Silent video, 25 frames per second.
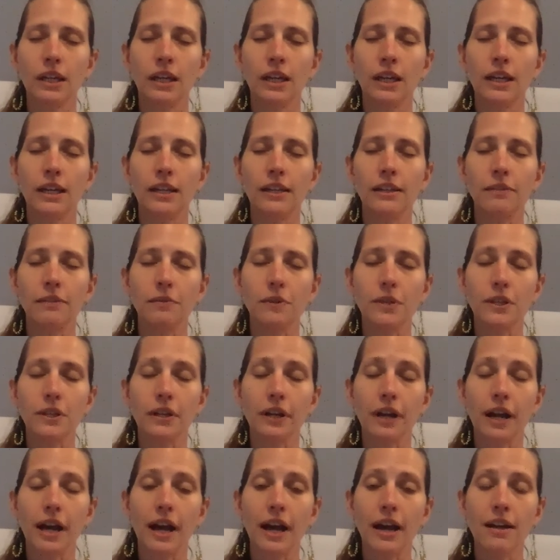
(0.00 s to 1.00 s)
And then with
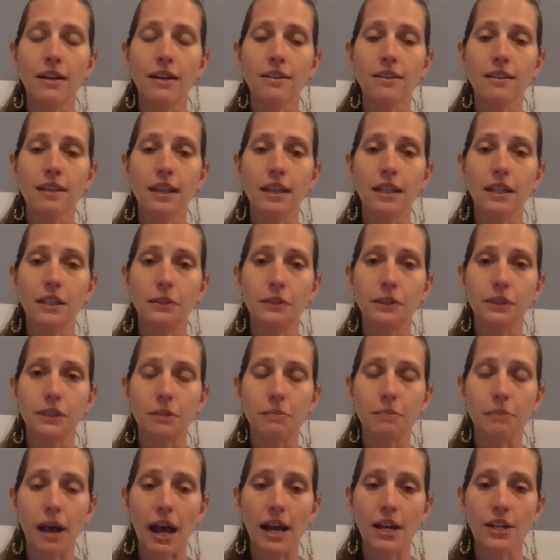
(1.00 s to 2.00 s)
our exhale, we're
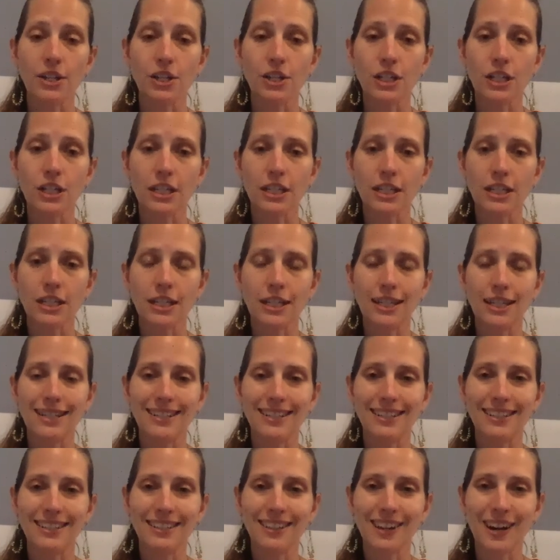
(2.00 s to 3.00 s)

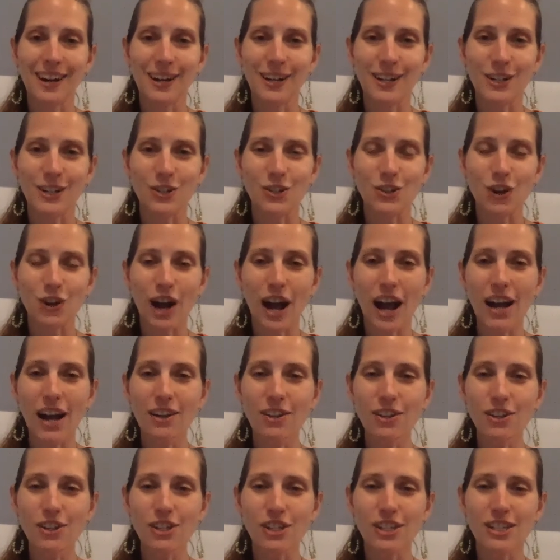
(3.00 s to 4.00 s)
imagining a
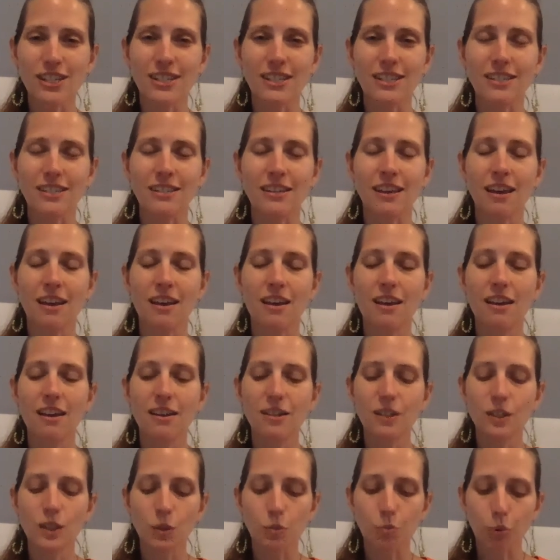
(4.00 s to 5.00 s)
contraction,
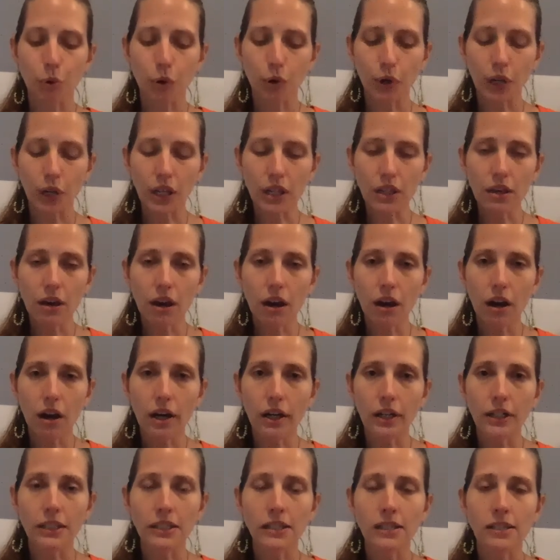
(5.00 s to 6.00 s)
supporting the
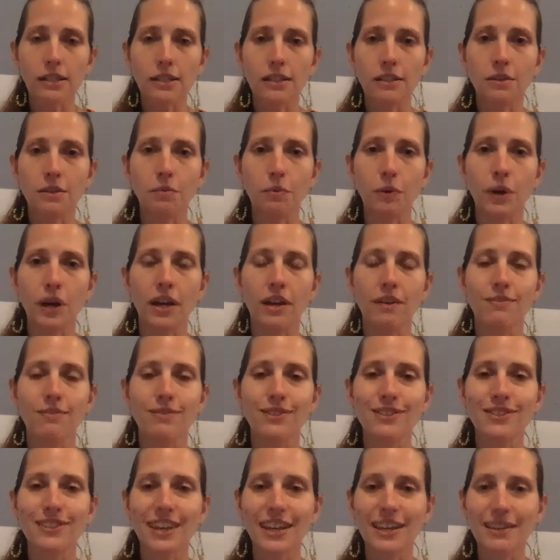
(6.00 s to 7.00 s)
heart in the way of
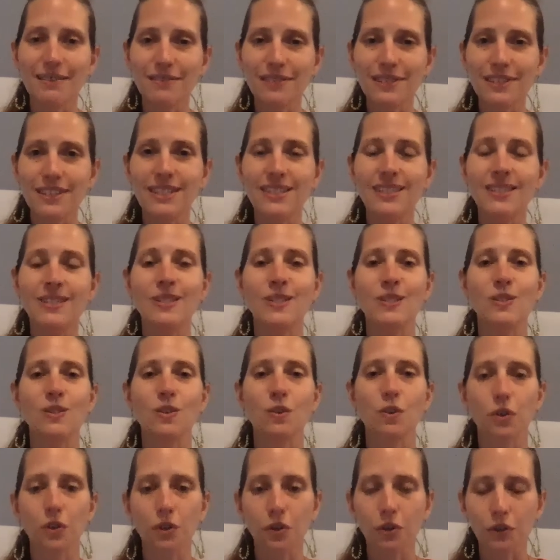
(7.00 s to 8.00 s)
safety and
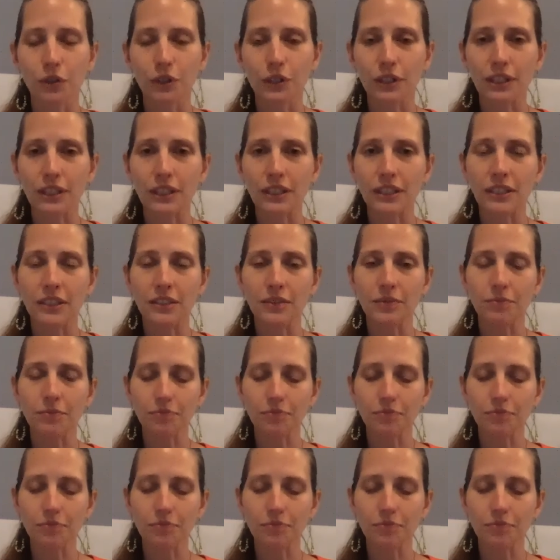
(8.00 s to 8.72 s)
security.